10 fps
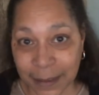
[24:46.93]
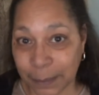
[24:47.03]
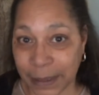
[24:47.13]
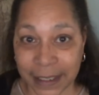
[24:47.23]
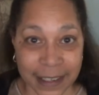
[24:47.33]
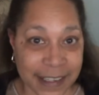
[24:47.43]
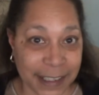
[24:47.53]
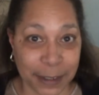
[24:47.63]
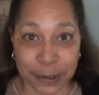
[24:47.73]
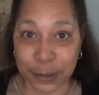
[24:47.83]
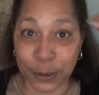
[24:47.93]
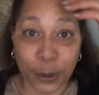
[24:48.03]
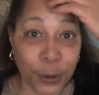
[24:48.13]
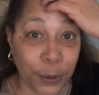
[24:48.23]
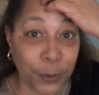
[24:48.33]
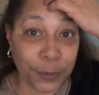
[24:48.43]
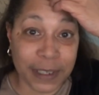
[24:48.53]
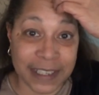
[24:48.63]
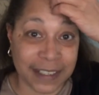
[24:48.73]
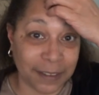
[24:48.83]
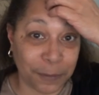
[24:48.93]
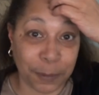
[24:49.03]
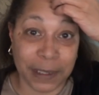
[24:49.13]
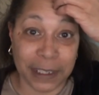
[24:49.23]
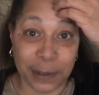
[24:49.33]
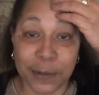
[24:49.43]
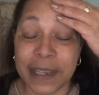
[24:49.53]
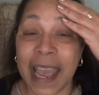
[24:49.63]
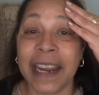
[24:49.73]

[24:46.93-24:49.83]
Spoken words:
Because there's no reason for me to use